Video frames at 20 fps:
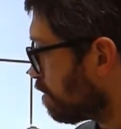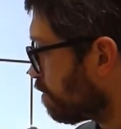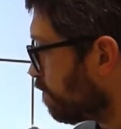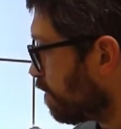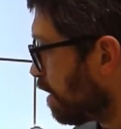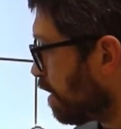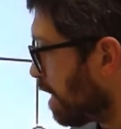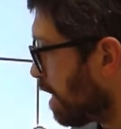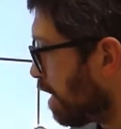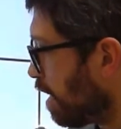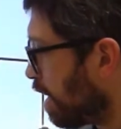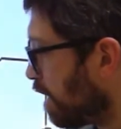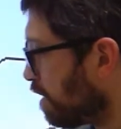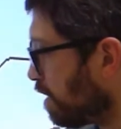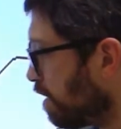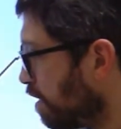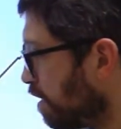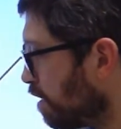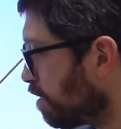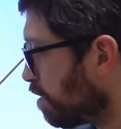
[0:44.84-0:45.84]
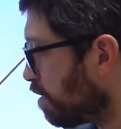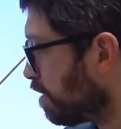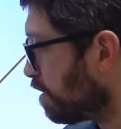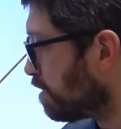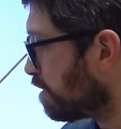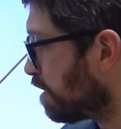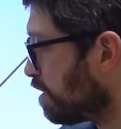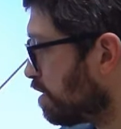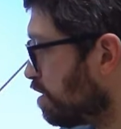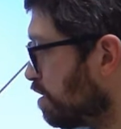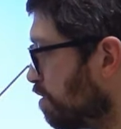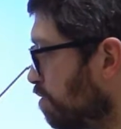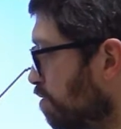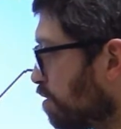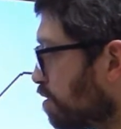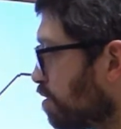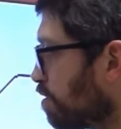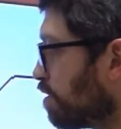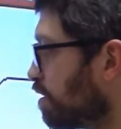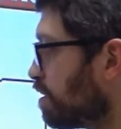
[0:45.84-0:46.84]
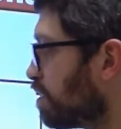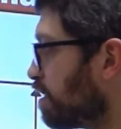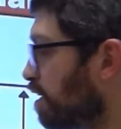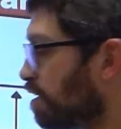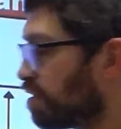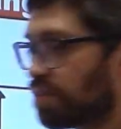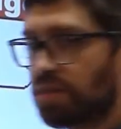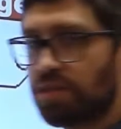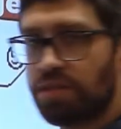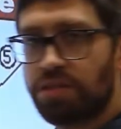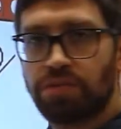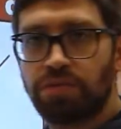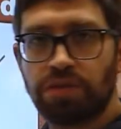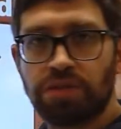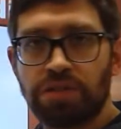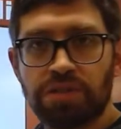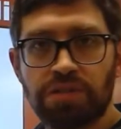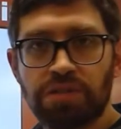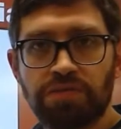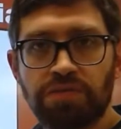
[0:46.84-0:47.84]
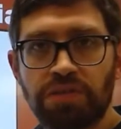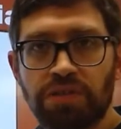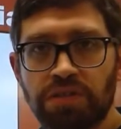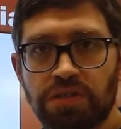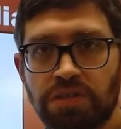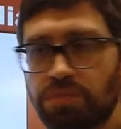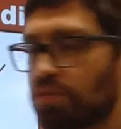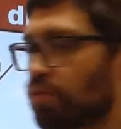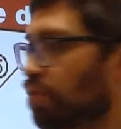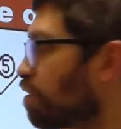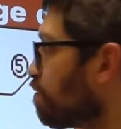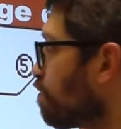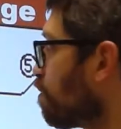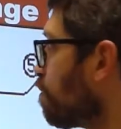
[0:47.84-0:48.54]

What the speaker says: flat line here is at 0 degrees Celsius, which is the freezing point for